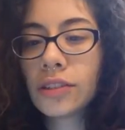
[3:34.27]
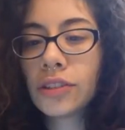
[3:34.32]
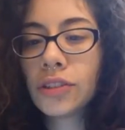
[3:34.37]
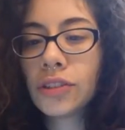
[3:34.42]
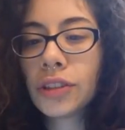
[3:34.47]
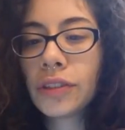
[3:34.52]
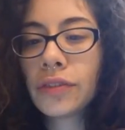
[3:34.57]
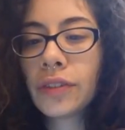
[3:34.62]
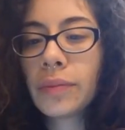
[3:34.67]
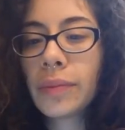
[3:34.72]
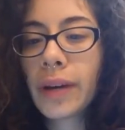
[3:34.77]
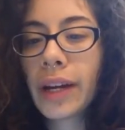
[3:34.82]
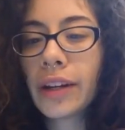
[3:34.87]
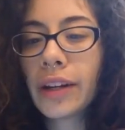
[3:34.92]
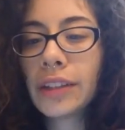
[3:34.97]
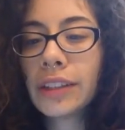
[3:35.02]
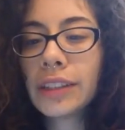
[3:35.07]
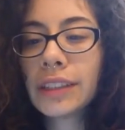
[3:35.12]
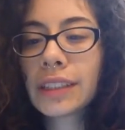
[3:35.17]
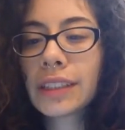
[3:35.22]
Driven by
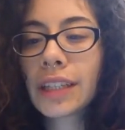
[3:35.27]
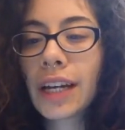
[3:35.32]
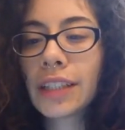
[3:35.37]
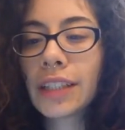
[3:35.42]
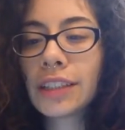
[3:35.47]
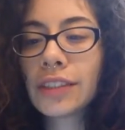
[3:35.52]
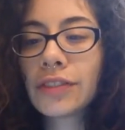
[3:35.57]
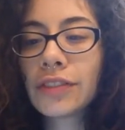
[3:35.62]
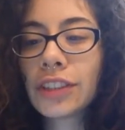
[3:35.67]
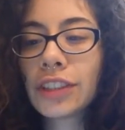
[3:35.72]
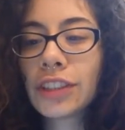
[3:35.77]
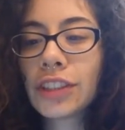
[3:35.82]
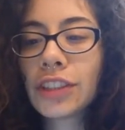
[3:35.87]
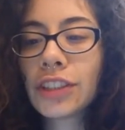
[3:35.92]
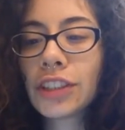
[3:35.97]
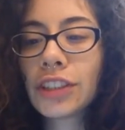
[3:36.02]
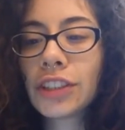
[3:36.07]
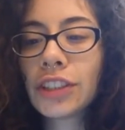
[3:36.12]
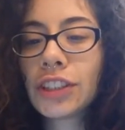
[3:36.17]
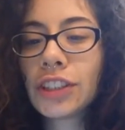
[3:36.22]
her disgust for the
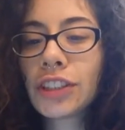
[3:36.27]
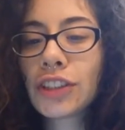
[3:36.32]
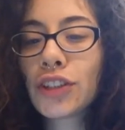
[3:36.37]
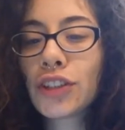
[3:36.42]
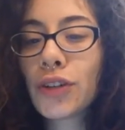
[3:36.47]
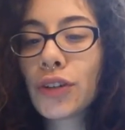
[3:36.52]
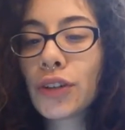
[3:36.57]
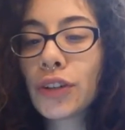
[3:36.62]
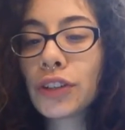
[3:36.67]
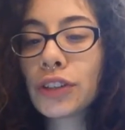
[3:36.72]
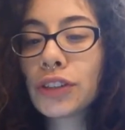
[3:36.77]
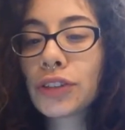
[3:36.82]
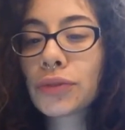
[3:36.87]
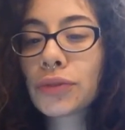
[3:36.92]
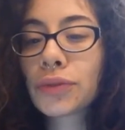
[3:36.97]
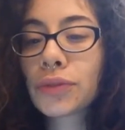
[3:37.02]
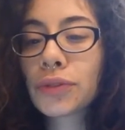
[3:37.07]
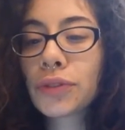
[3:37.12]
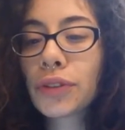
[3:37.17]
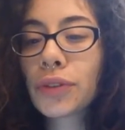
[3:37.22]
church's goal to
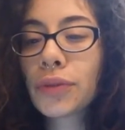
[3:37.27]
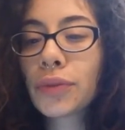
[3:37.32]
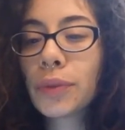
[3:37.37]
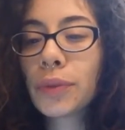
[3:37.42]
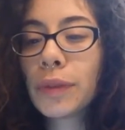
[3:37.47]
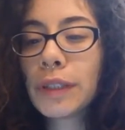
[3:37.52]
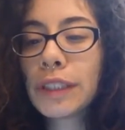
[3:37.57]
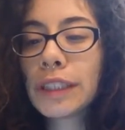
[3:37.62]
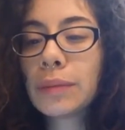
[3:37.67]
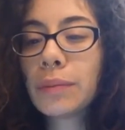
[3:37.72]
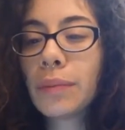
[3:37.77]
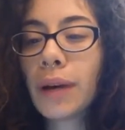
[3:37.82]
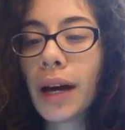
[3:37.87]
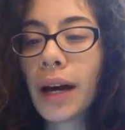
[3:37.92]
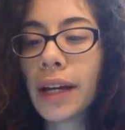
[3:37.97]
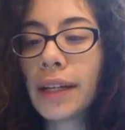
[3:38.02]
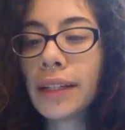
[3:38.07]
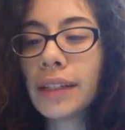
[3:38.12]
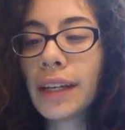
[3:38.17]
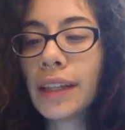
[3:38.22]
rule the woman's
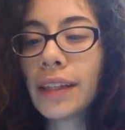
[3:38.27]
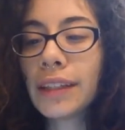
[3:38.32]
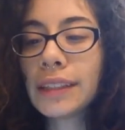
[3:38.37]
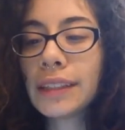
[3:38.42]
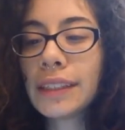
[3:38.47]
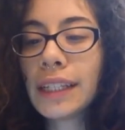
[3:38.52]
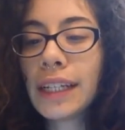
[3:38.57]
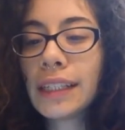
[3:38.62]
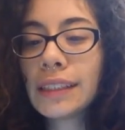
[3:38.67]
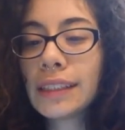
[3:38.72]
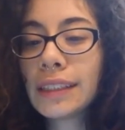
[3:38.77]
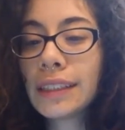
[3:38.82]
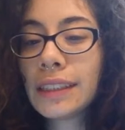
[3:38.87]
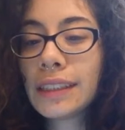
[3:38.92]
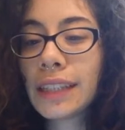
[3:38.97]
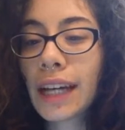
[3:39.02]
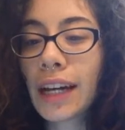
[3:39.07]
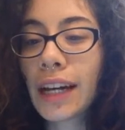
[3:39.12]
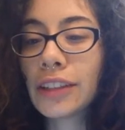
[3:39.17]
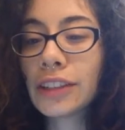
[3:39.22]
mind and the state's
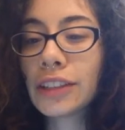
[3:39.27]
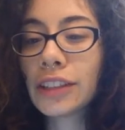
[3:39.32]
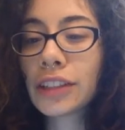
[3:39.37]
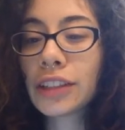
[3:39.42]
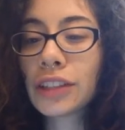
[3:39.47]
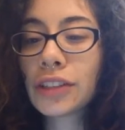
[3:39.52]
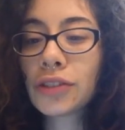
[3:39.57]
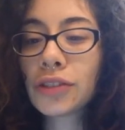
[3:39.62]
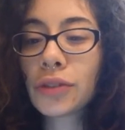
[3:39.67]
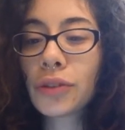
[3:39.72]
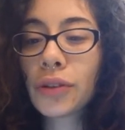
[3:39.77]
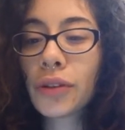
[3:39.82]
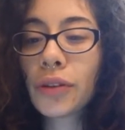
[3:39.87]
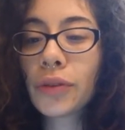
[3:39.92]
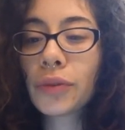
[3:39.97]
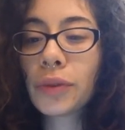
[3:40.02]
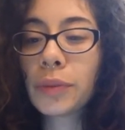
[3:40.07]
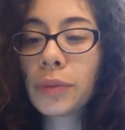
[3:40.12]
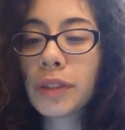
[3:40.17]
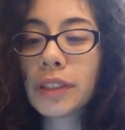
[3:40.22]
desire to control the
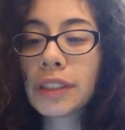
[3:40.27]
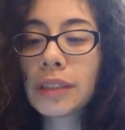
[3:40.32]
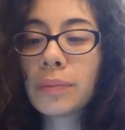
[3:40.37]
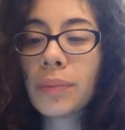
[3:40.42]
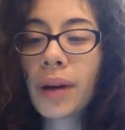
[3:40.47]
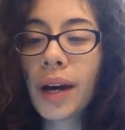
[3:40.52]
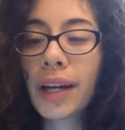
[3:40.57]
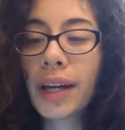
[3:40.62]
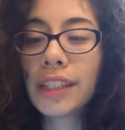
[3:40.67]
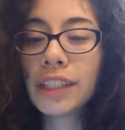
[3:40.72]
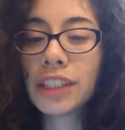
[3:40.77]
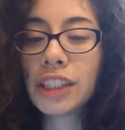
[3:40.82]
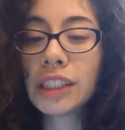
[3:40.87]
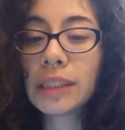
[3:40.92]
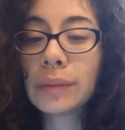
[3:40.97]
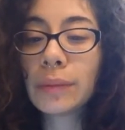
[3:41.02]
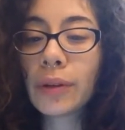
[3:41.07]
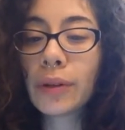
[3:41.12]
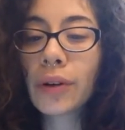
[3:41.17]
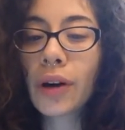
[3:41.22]
woman's body, she
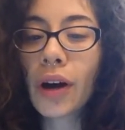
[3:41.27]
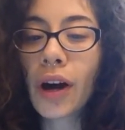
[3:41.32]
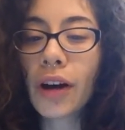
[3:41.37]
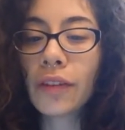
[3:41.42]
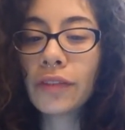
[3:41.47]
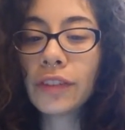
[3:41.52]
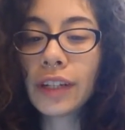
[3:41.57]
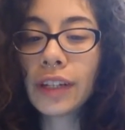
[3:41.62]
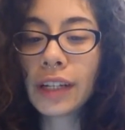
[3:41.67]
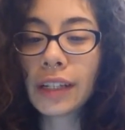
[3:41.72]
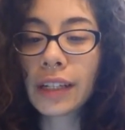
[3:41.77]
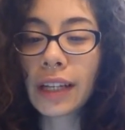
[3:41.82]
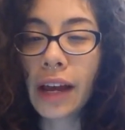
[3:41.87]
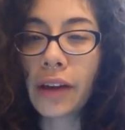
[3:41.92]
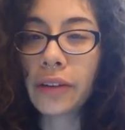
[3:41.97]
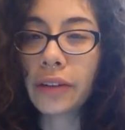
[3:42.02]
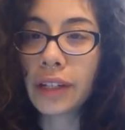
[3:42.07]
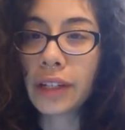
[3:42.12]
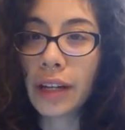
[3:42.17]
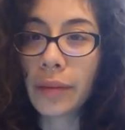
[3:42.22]
spoke often and
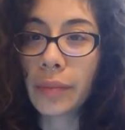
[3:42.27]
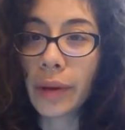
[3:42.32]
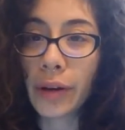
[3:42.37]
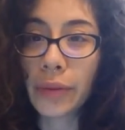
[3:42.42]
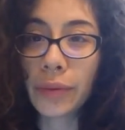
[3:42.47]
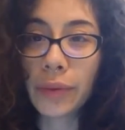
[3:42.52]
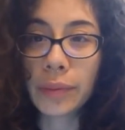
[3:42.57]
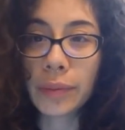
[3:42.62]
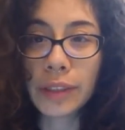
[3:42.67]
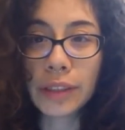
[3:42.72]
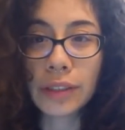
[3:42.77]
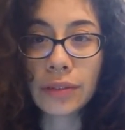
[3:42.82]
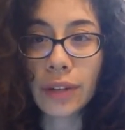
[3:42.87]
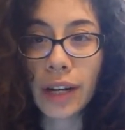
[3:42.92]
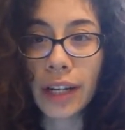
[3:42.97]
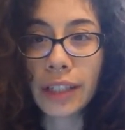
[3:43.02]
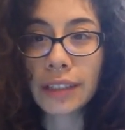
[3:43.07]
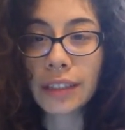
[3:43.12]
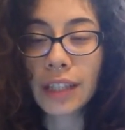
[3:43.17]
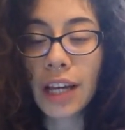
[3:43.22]
loudly about women's
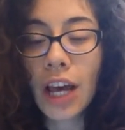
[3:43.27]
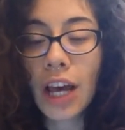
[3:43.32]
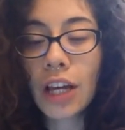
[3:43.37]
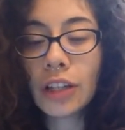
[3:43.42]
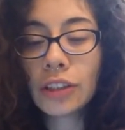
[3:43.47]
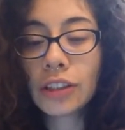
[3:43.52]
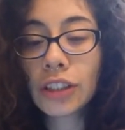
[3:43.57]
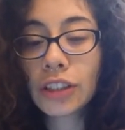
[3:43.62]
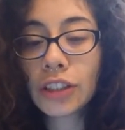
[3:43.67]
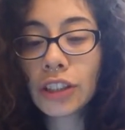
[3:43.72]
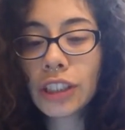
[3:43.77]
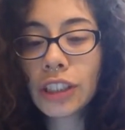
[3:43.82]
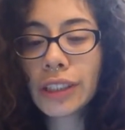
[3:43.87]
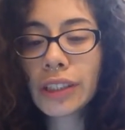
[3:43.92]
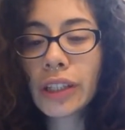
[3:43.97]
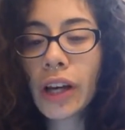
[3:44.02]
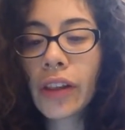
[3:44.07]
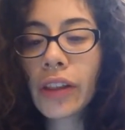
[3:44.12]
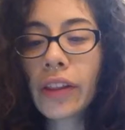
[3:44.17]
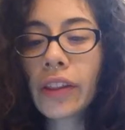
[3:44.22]
rights. So she
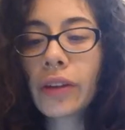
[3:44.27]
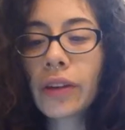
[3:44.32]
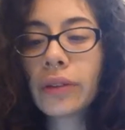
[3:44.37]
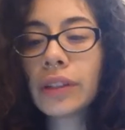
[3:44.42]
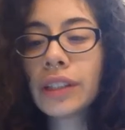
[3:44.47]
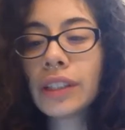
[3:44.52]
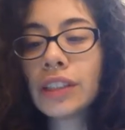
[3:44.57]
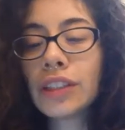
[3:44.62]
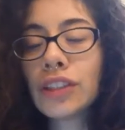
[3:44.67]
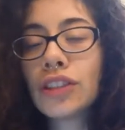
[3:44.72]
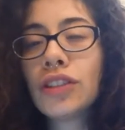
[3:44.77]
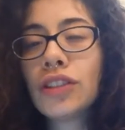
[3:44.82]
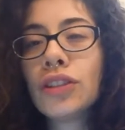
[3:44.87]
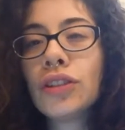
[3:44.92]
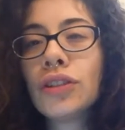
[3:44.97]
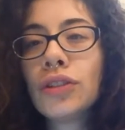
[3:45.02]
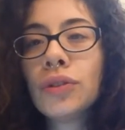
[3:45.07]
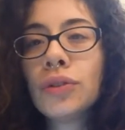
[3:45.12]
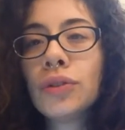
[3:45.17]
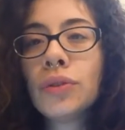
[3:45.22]
saw that there were these
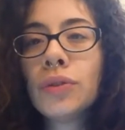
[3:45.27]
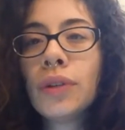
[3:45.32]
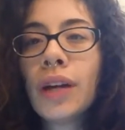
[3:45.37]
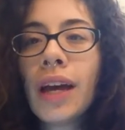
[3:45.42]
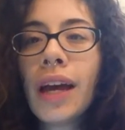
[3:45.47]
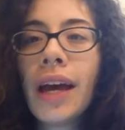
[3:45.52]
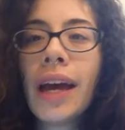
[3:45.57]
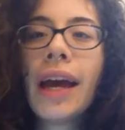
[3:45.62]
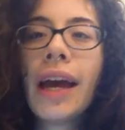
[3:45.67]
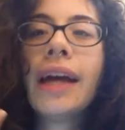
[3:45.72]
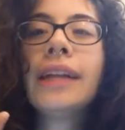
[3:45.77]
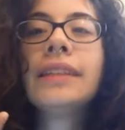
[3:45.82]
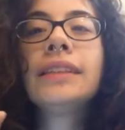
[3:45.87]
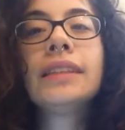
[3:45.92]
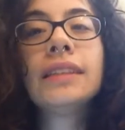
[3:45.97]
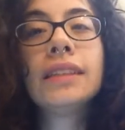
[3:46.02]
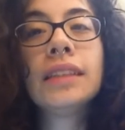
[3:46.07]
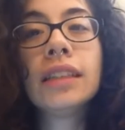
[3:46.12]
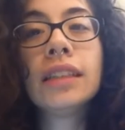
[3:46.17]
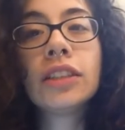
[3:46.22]
2
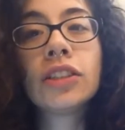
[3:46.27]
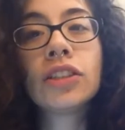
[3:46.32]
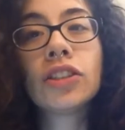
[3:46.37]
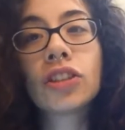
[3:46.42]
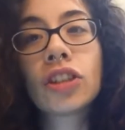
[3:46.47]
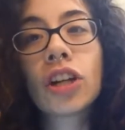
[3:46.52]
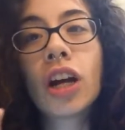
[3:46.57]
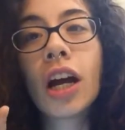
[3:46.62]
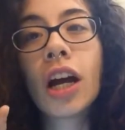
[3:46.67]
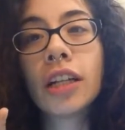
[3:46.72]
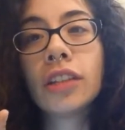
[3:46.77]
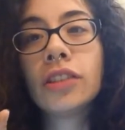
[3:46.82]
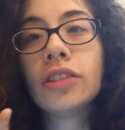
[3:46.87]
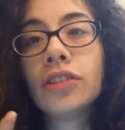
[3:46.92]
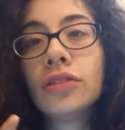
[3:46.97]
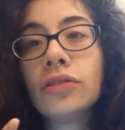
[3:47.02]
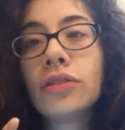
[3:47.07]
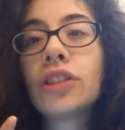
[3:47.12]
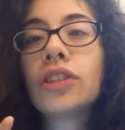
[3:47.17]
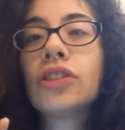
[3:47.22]
entities trying
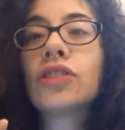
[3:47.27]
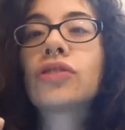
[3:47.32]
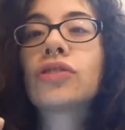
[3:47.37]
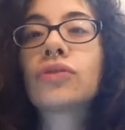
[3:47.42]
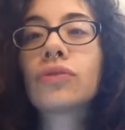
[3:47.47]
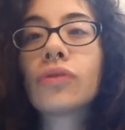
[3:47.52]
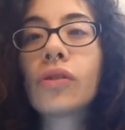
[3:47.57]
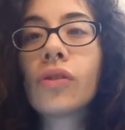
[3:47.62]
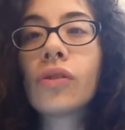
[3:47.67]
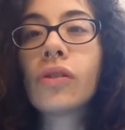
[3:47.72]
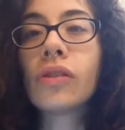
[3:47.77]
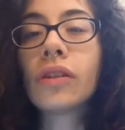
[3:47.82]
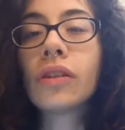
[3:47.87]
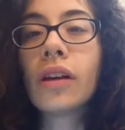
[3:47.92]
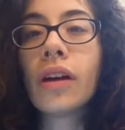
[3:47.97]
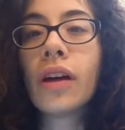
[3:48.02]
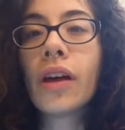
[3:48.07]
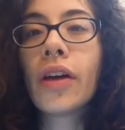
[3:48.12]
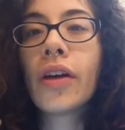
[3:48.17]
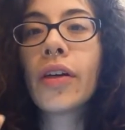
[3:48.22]
to control
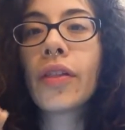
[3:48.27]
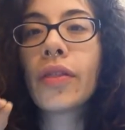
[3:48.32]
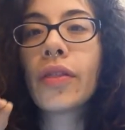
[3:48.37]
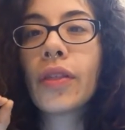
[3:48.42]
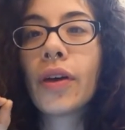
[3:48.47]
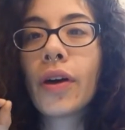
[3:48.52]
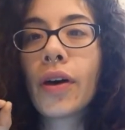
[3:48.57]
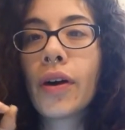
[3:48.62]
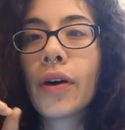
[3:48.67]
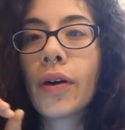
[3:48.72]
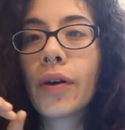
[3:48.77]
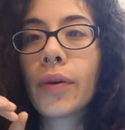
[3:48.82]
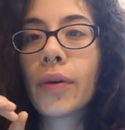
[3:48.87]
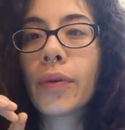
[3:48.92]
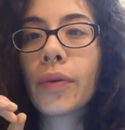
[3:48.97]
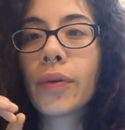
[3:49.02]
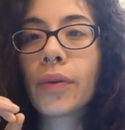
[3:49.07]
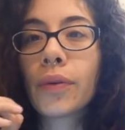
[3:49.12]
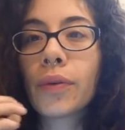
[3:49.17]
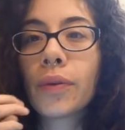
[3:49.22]
the
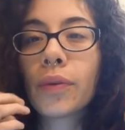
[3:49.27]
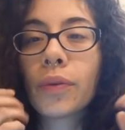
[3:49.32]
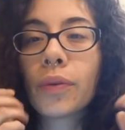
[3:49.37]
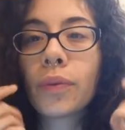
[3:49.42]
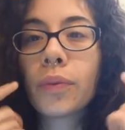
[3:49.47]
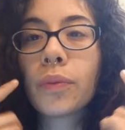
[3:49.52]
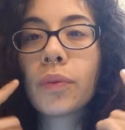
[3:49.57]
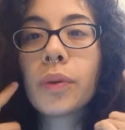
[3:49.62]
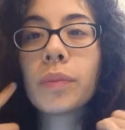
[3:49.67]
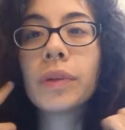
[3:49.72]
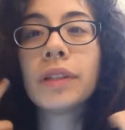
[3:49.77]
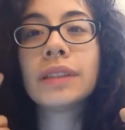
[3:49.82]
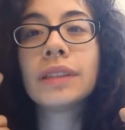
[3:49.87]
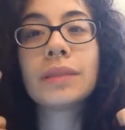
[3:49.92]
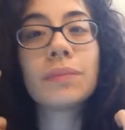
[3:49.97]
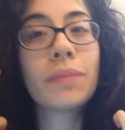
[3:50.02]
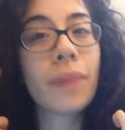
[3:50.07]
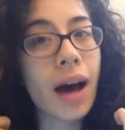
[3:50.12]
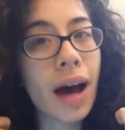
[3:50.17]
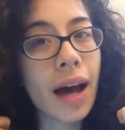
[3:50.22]
woman's
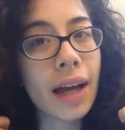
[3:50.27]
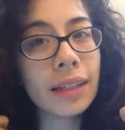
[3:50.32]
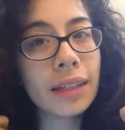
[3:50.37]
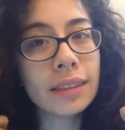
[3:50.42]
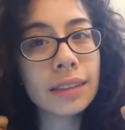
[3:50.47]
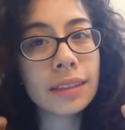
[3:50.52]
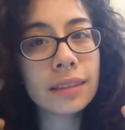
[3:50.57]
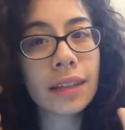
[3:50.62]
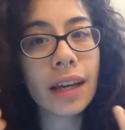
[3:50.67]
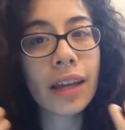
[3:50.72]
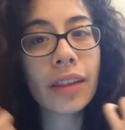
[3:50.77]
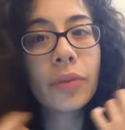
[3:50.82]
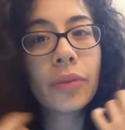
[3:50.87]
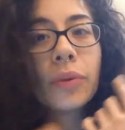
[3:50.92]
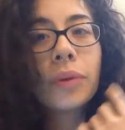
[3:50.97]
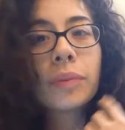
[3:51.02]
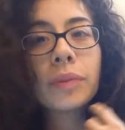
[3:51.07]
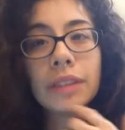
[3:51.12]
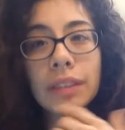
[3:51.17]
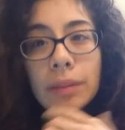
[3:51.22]
mind and the
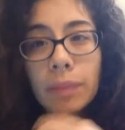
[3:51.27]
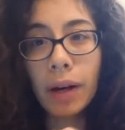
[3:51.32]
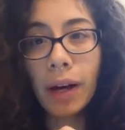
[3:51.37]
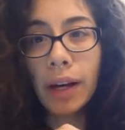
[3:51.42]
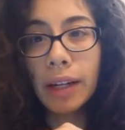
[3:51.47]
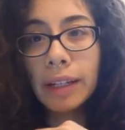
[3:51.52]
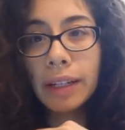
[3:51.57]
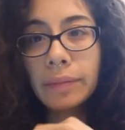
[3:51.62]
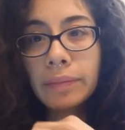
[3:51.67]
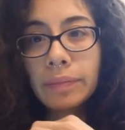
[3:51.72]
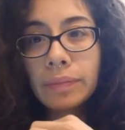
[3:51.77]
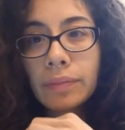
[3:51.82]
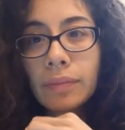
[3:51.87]
woman's body.